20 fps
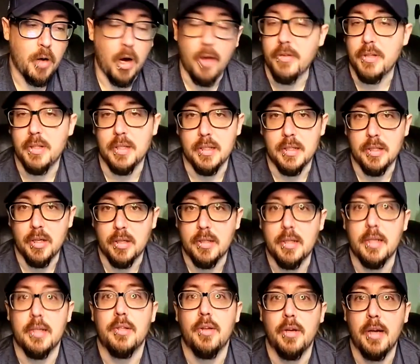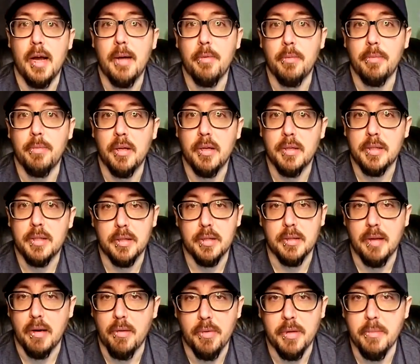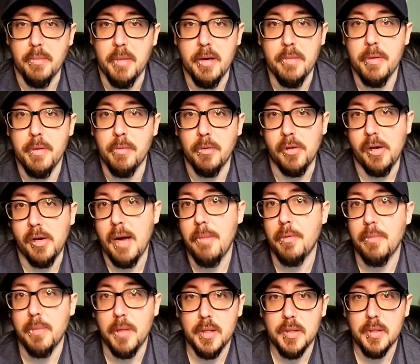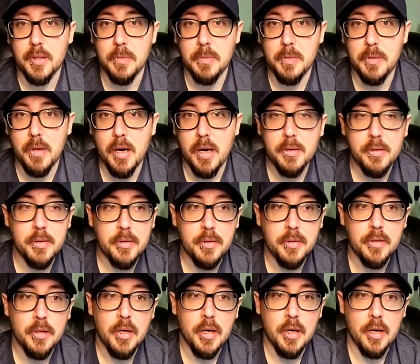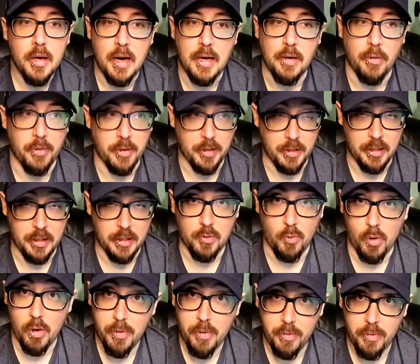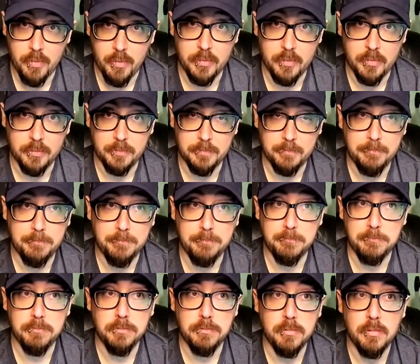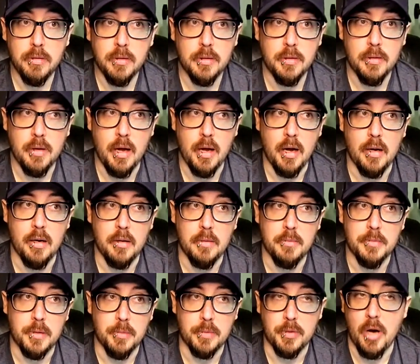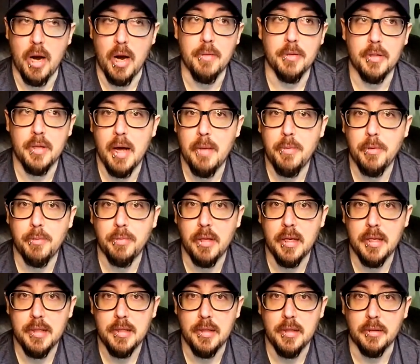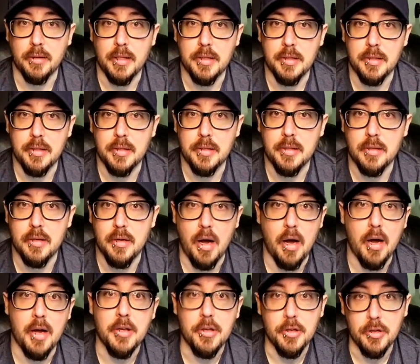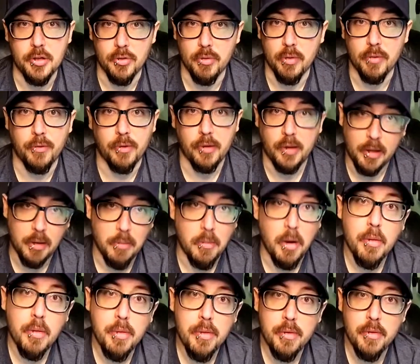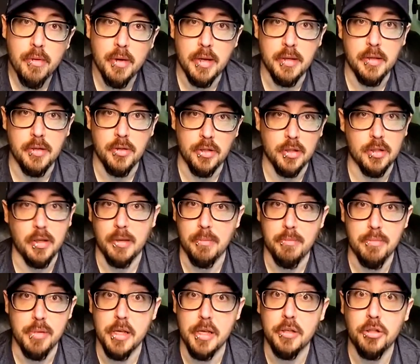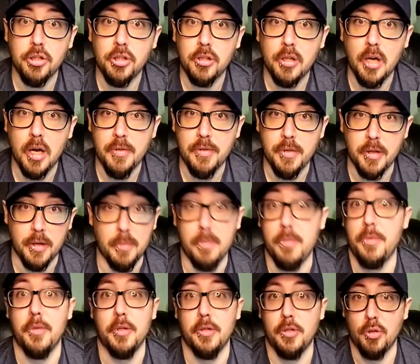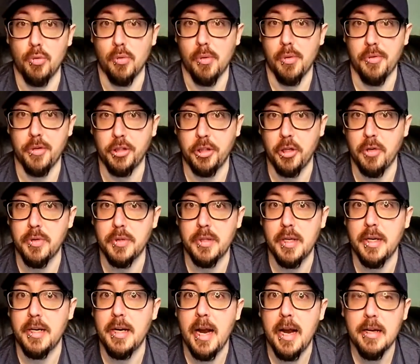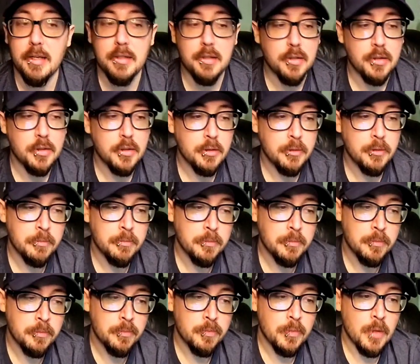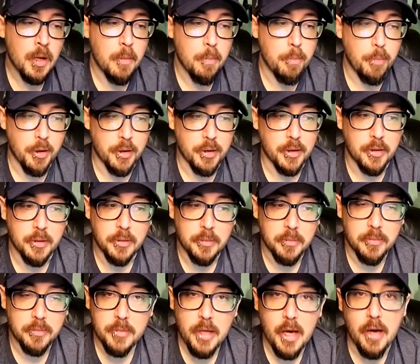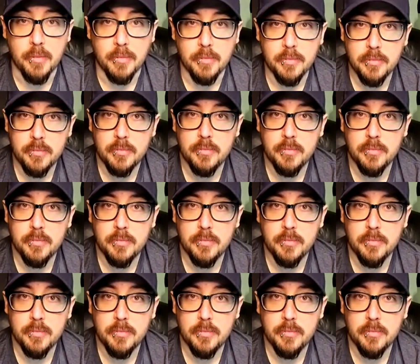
Obviously, it sucks that it's on Apple Plus because I don't think many people are Apple Plus subscribers. I don't think it's worth subscribing to Apple Plus unless you do it for like a month and you just like binge the 2 or 3 shows that it has. But yeah.